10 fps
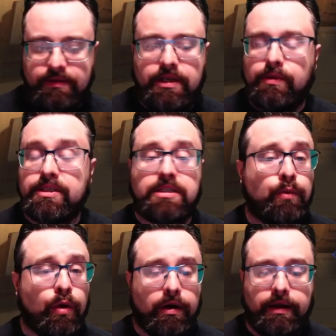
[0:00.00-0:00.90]
doing some
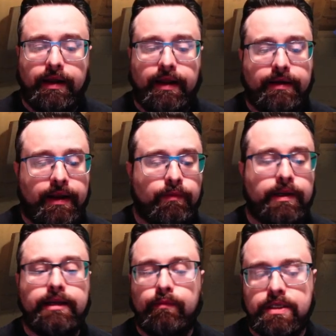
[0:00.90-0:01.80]
work and
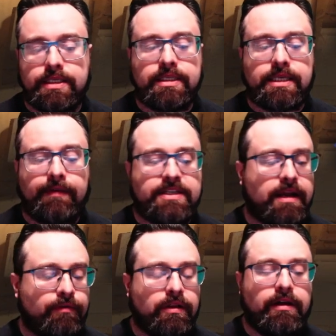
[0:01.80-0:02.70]
was in several